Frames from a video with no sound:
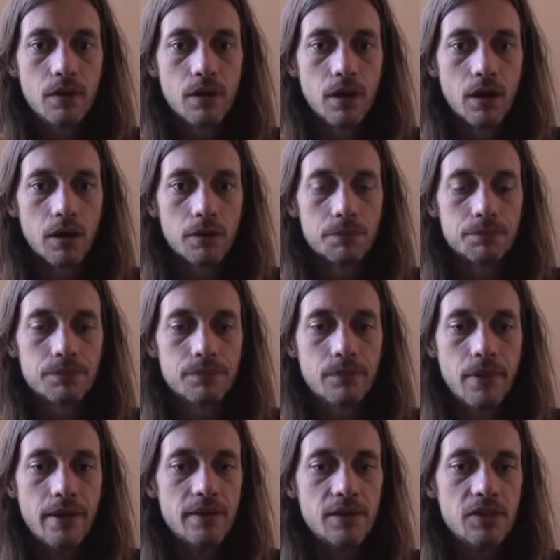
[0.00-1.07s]
and
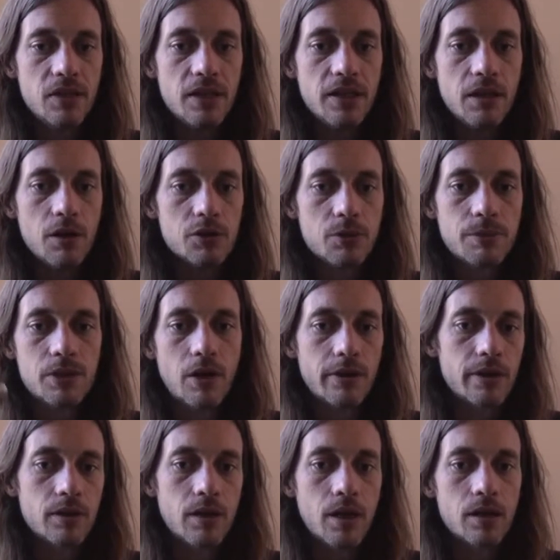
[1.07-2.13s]
the city had also been
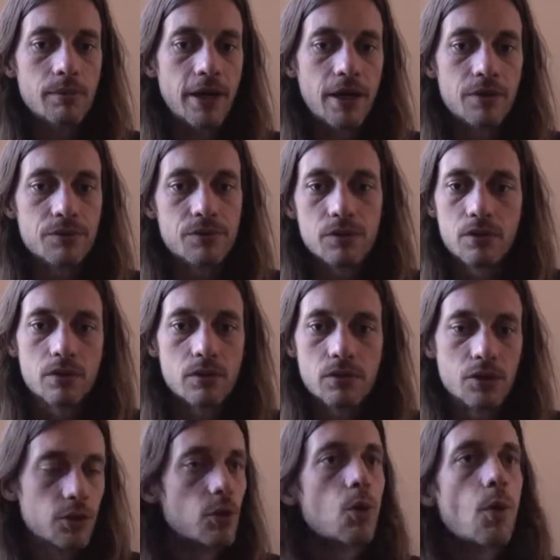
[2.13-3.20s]
talking a lot about
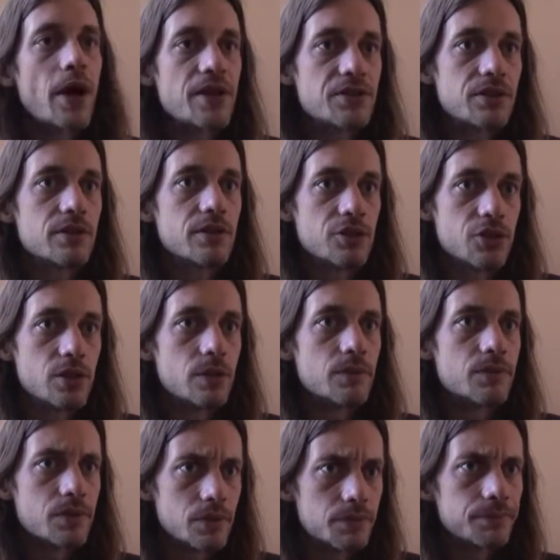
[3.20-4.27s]
zero waste
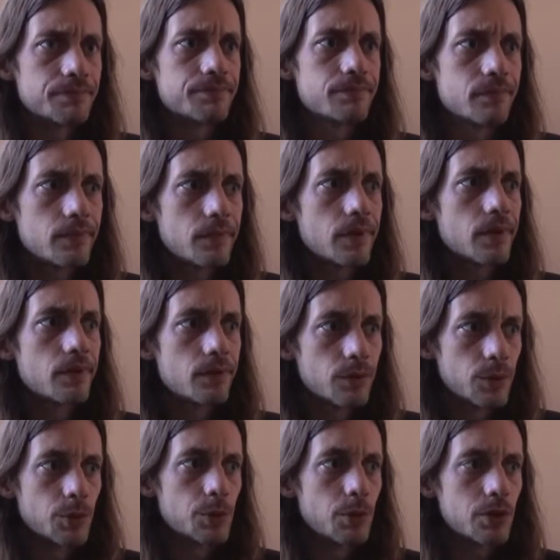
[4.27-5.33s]
initiatives, and
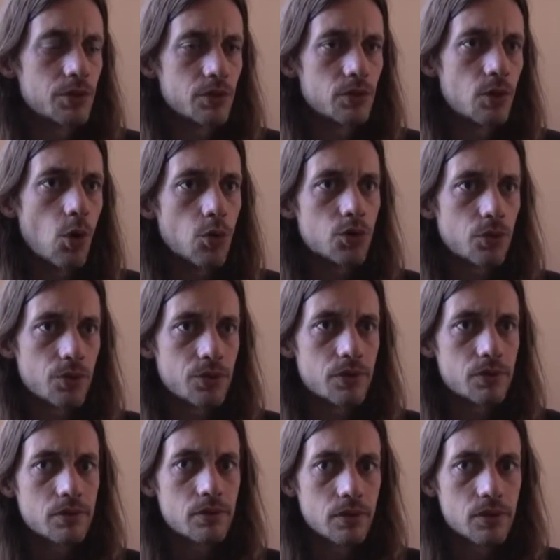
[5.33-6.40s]
you really wanted to go towards
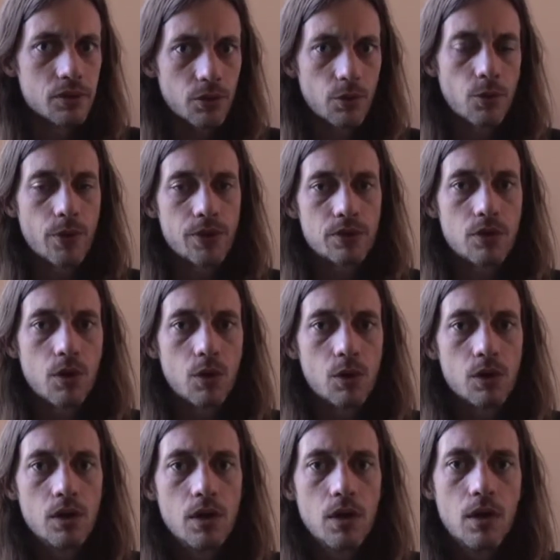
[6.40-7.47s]
this zero waste
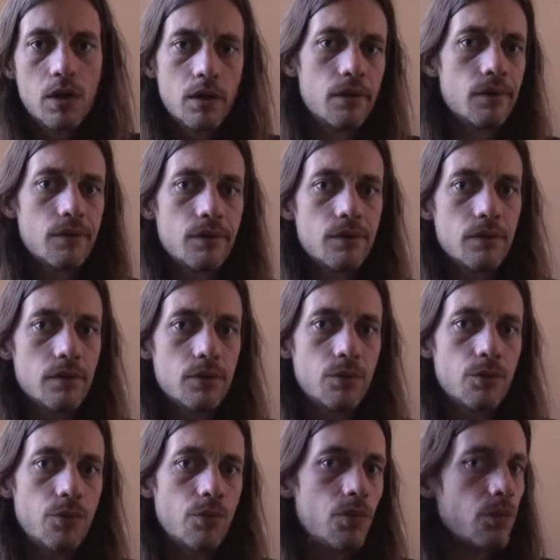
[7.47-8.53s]
goal.
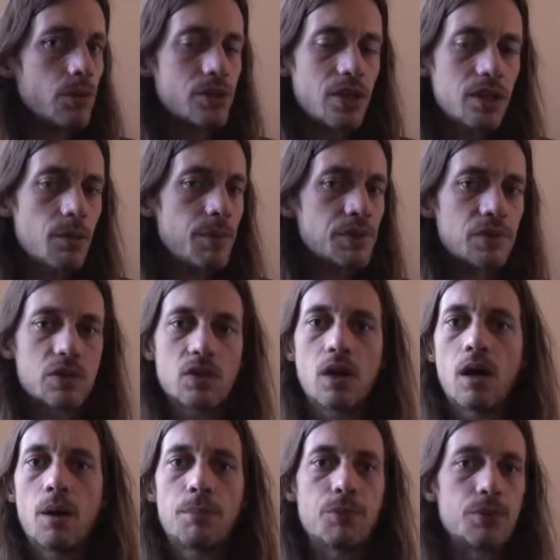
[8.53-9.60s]
We set the business
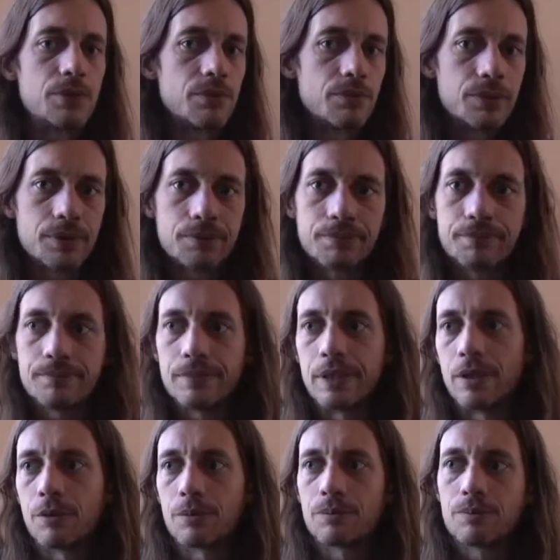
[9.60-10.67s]
up. We
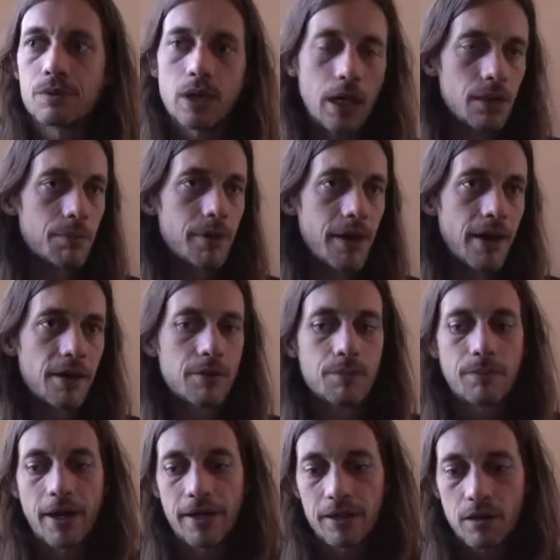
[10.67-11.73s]
you know, got a
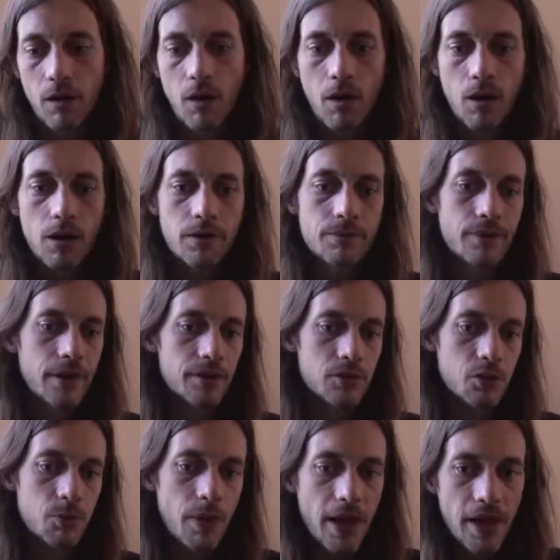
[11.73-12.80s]
bike cart, had the
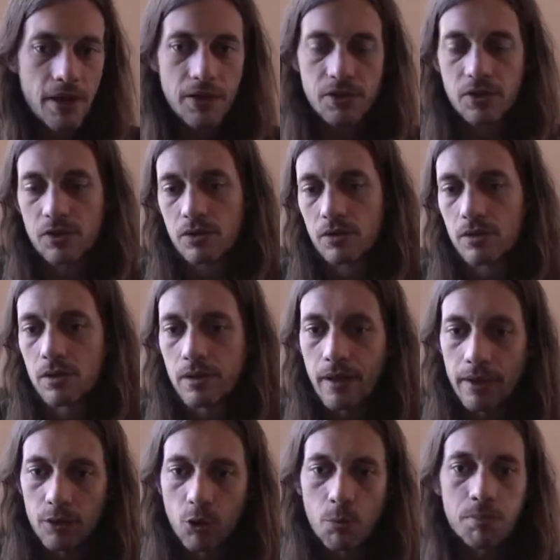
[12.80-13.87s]
space,
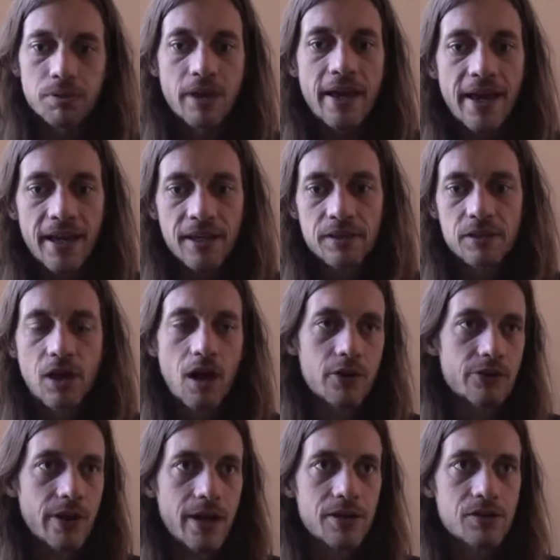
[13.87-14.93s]
had a whole plan,
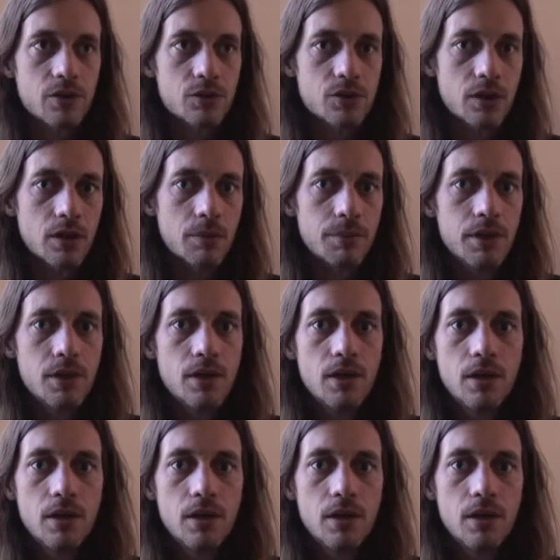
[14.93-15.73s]
contracts all set up.